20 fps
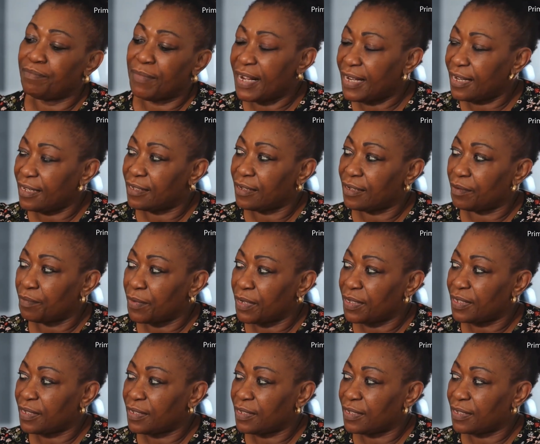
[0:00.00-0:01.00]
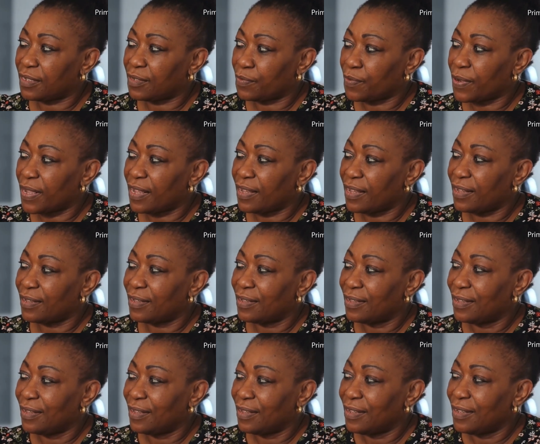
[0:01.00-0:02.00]
made in some muscles as well.
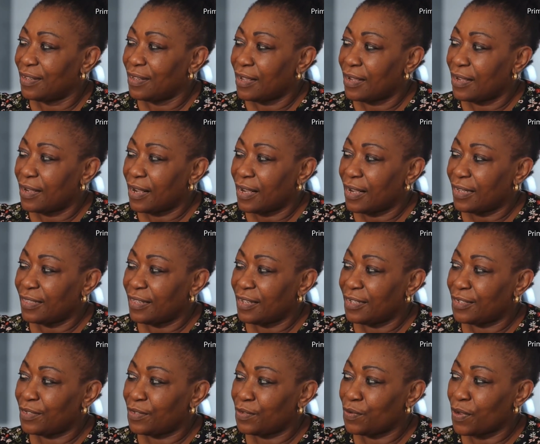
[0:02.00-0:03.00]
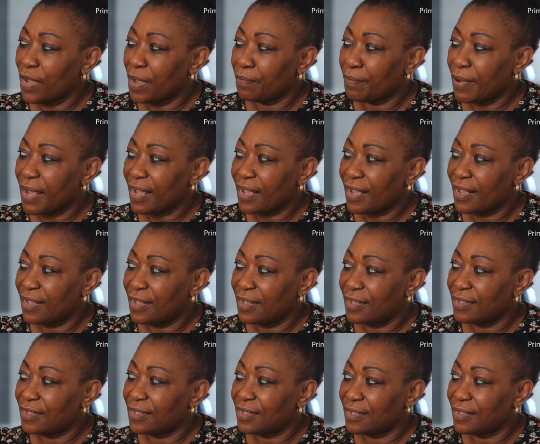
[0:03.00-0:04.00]
And these two are
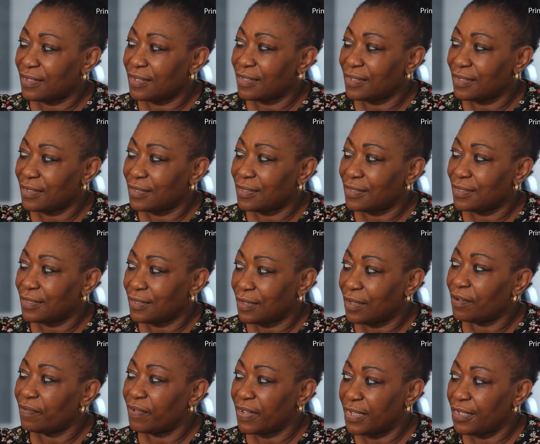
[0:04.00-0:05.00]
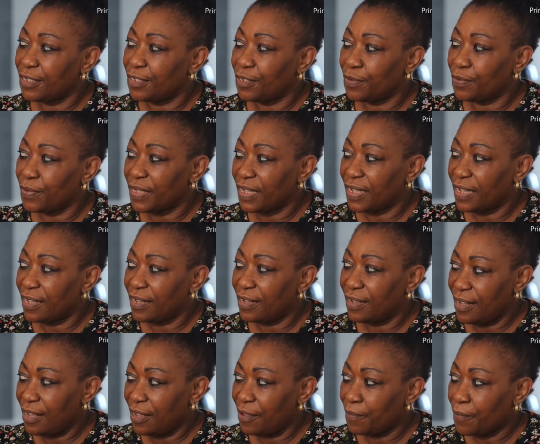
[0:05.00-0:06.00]
markers of an issue with the
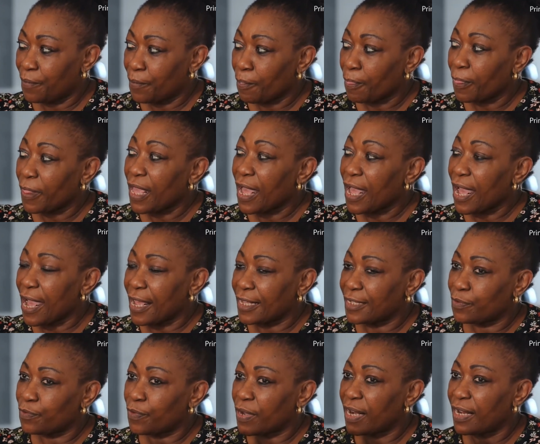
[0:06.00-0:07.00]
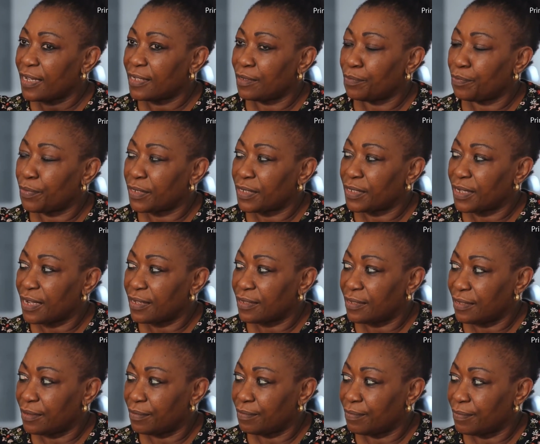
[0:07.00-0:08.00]
kidney, as well as the
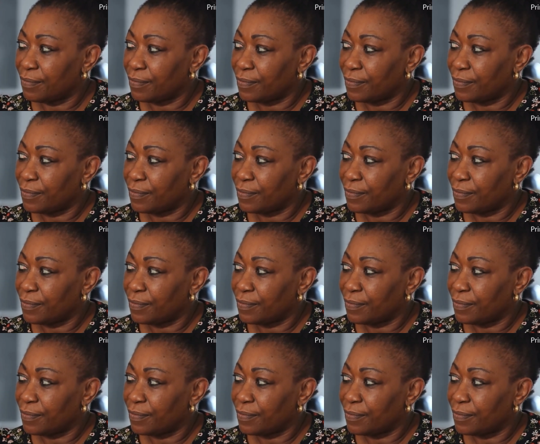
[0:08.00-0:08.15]
potassium.